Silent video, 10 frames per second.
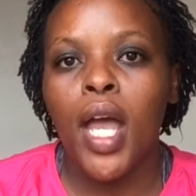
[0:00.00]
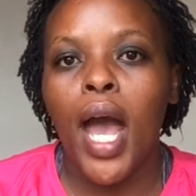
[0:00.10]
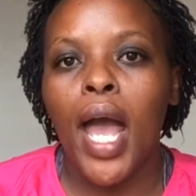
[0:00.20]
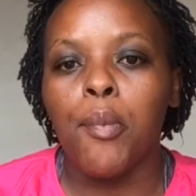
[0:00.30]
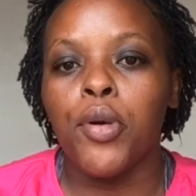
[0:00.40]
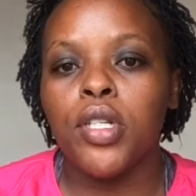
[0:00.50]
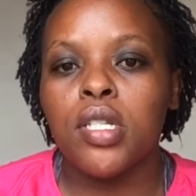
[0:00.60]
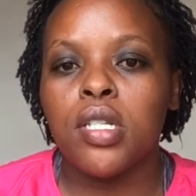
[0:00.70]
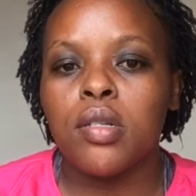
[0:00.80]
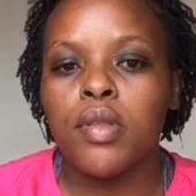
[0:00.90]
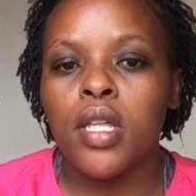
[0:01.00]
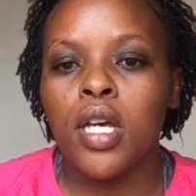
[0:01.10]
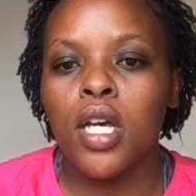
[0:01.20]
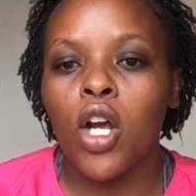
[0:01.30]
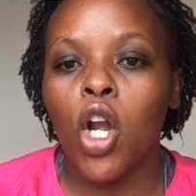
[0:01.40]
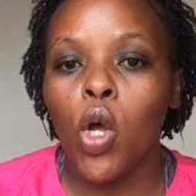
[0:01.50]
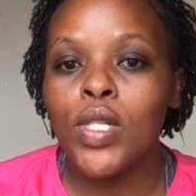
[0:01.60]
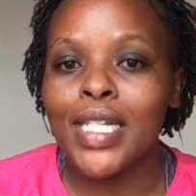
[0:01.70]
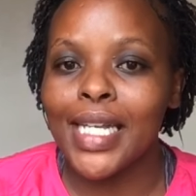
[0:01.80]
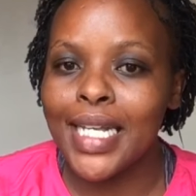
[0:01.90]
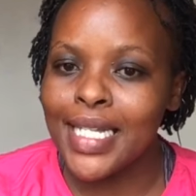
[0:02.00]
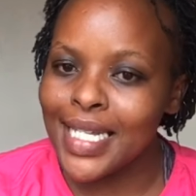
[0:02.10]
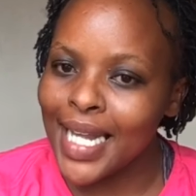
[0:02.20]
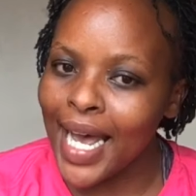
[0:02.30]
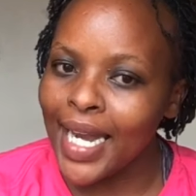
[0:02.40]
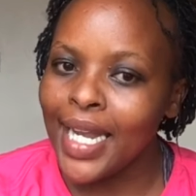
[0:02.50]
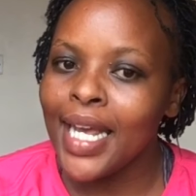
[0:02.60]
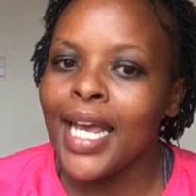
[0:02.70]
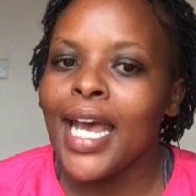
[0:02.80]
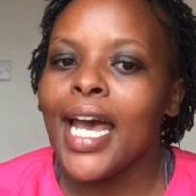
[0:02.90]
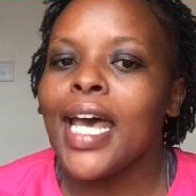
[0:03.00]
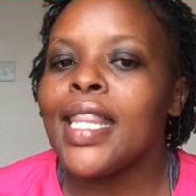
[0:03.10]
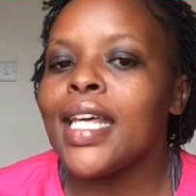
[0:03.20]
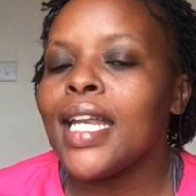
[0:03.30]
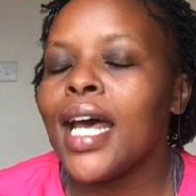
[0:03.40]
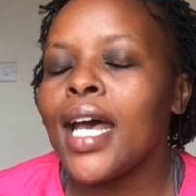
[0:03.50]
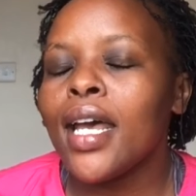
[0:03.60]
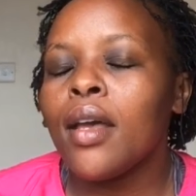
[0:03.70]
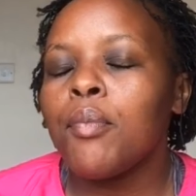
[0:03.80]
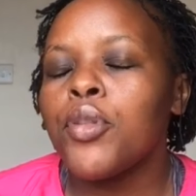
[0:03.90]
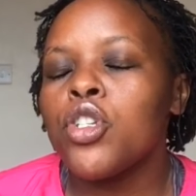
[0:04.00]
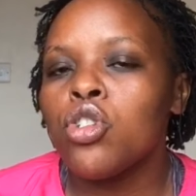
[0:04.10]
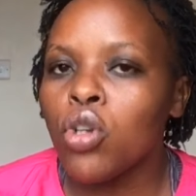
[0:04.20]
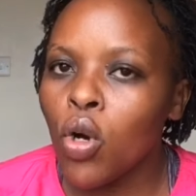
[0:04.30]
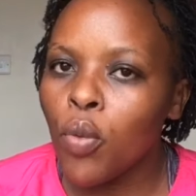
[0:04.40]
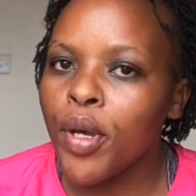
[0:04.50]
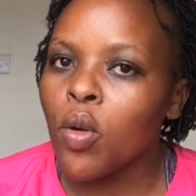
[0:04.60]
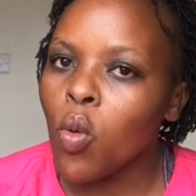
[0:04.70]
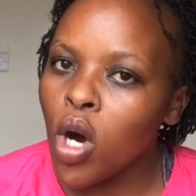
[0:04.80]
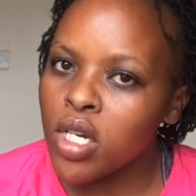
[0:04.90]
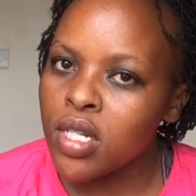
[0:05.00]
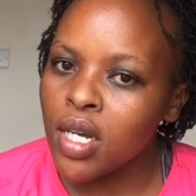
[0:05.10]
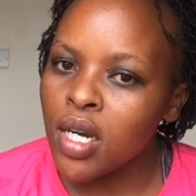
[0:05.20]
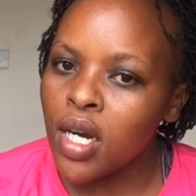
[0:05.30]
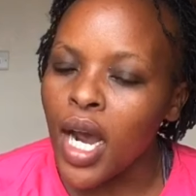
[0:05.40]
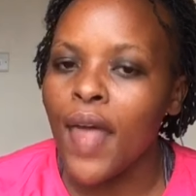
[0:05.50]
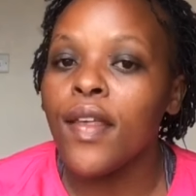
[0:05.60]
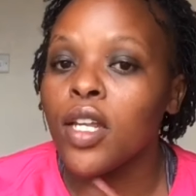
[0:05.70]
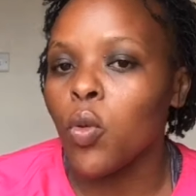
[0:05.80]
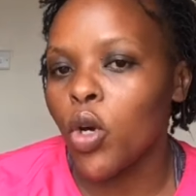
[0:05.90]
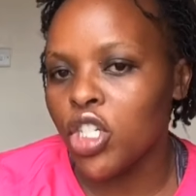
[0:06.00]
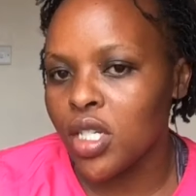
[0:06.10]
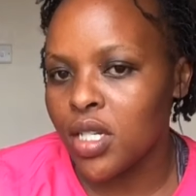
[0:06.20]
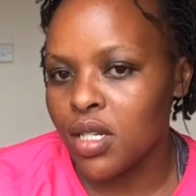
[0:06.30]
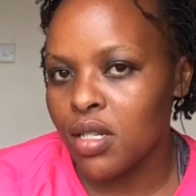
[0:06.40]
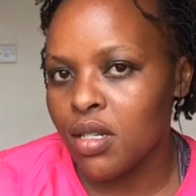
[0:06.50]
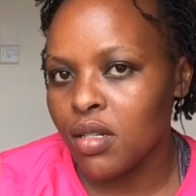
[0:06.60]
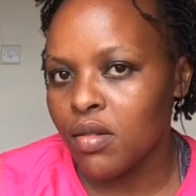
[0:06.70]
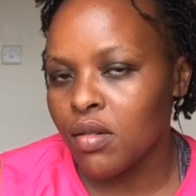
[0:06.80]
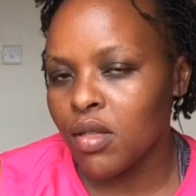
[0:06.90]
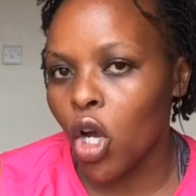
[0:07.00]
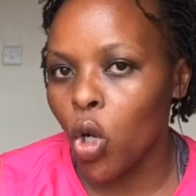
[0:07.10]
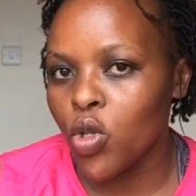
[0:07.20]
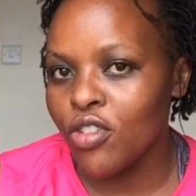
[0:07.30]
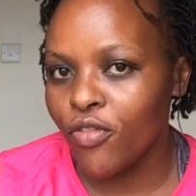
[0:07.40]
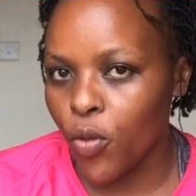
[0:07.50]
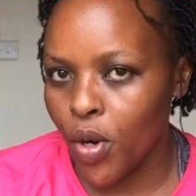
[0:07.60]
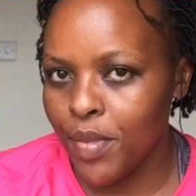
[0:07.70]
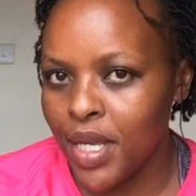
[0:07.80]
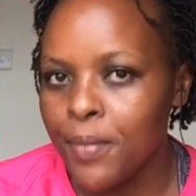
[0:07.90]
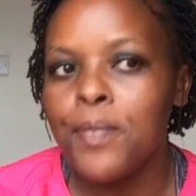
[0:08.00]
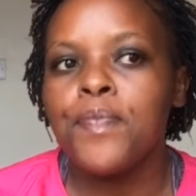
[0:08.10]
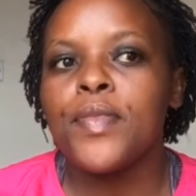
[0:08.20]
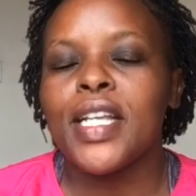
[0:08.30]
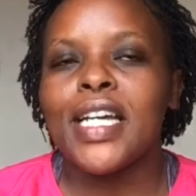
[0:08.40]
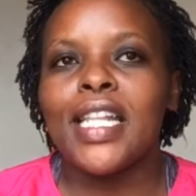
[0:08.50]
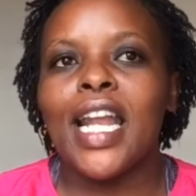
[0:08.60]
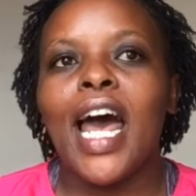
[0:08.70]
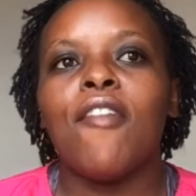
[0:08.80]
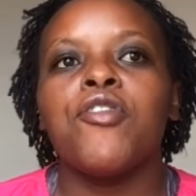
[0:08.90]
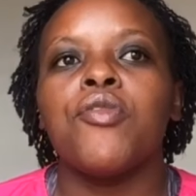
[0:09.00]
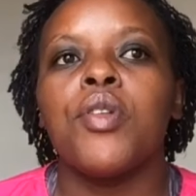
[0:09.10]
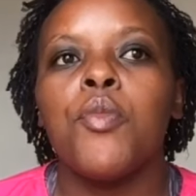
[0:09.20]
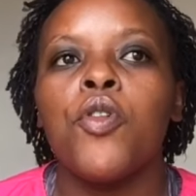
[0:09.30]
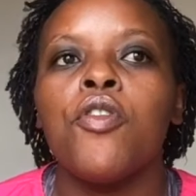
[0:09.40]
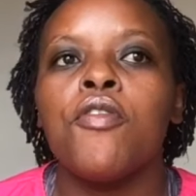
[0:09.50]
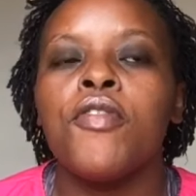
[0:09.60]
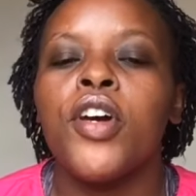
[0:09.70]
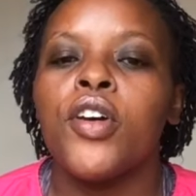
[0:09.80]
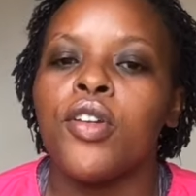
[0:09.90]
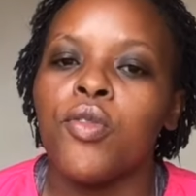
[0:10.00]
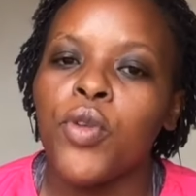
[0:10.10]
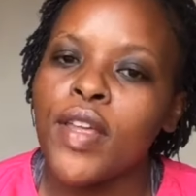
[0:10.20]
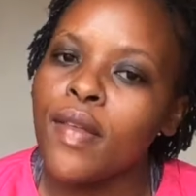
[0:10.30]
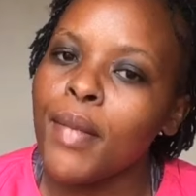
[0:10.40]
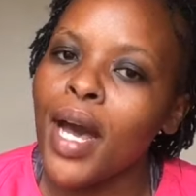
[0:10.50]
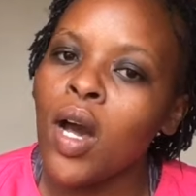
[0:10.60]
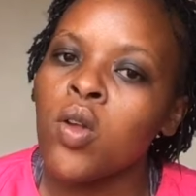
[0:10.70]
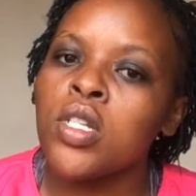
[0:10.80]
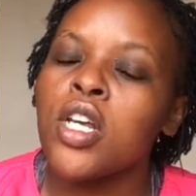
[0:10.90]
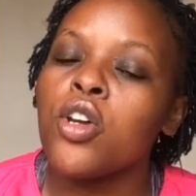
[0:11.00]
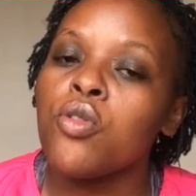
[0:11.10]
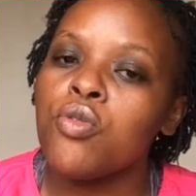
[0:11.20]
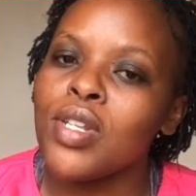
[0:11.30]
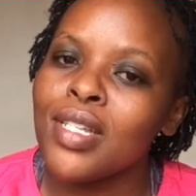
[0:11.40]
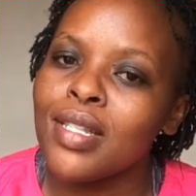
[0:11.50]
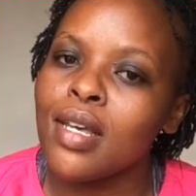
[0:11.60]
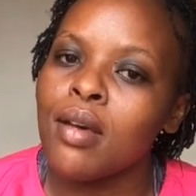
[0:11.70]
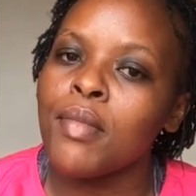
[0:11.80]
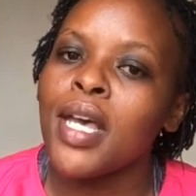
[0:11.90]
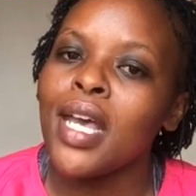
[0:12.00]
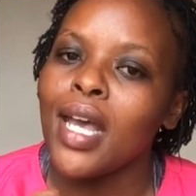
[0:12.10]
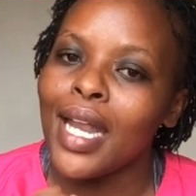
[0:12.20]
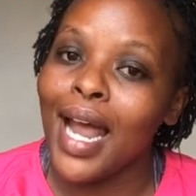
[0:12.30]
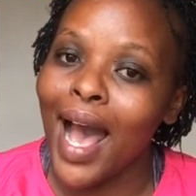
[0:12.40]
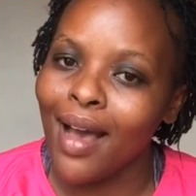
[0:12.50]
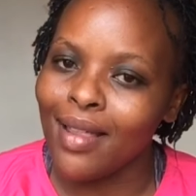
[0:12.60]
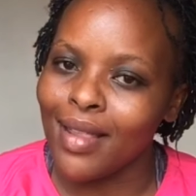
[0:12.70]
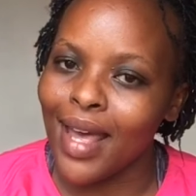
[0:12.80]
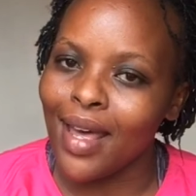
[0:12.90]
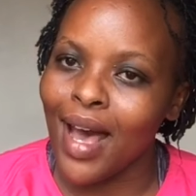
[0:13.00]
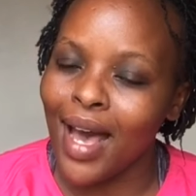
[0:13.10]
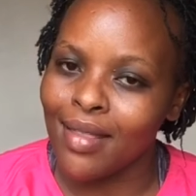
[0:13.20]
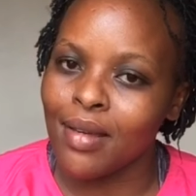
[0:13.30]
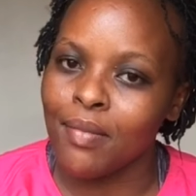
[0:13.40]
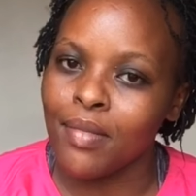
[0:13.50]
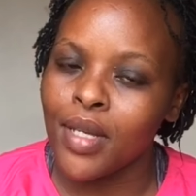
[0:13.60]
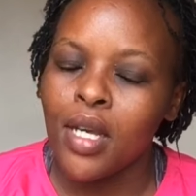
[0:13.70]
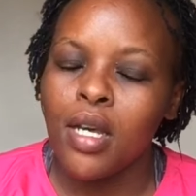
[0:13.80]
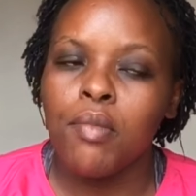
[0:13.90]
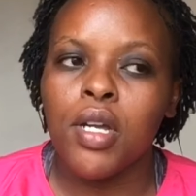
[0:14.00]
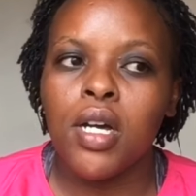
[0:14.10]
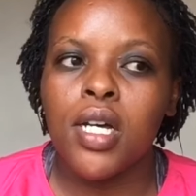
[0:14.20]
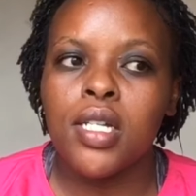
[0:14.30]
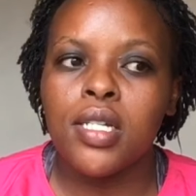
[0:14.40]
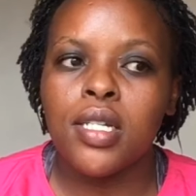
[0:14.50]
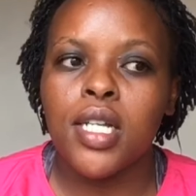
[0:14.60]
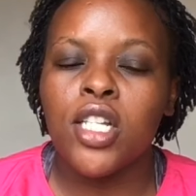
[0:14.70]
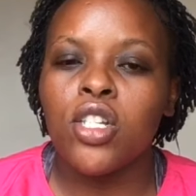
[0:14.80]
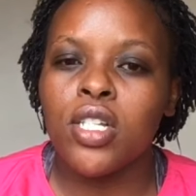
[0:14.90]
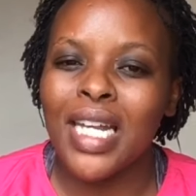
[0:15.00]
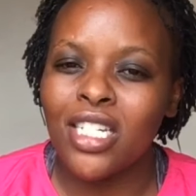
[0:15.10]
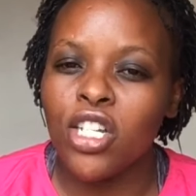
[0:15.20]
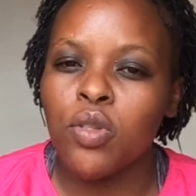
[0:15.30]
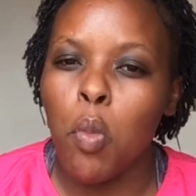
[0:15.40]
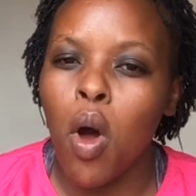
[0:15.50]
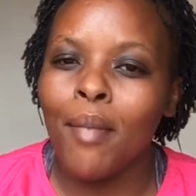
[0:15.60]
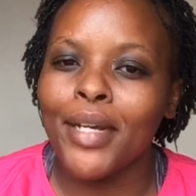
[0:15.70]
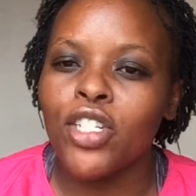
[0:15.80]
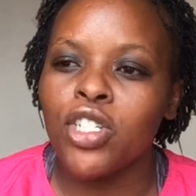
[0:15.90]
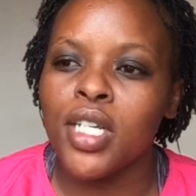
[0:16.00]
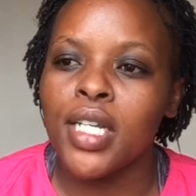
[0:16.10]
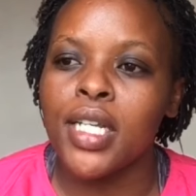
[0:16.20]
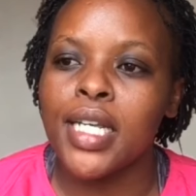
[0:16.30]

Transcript: I put the clothes inside, and then I put soap and water, and then it washes the clothes for me. And then I have to remove and wring them out, rinse them, and hang them, because it's such a small machine.